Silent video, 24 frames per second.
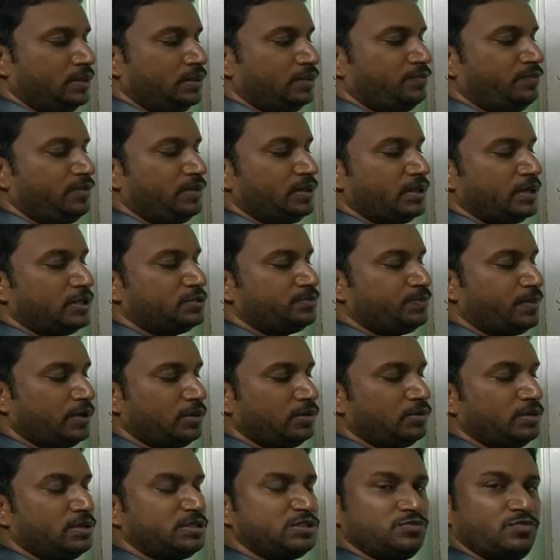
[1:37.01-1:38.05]
With respect to
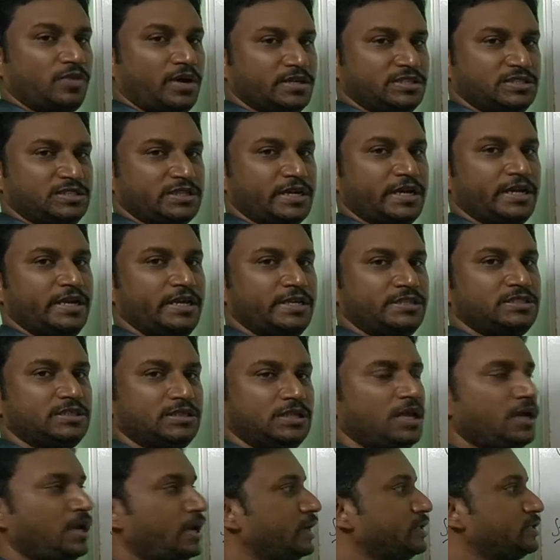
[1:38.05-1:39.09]
this, one side is in the
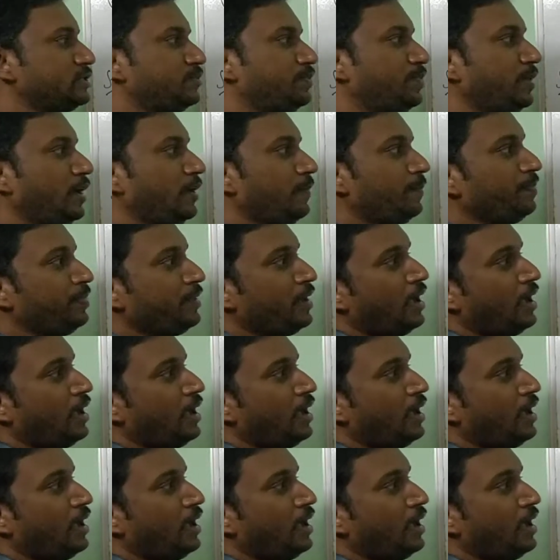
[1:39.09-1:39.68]
HP.